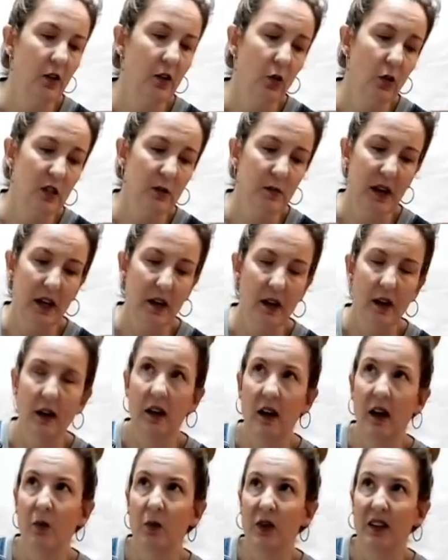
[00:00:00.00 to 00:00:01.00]
yours may not
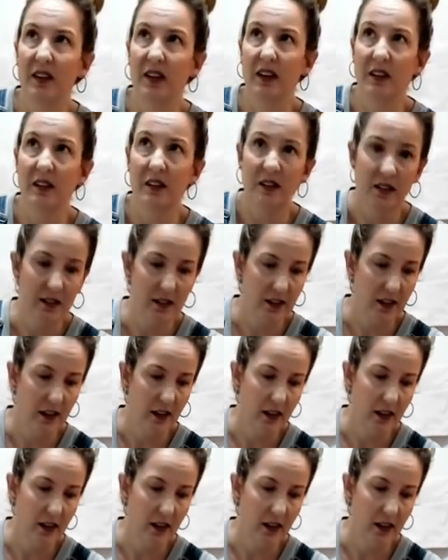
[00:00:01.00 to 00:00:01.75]
come with kittens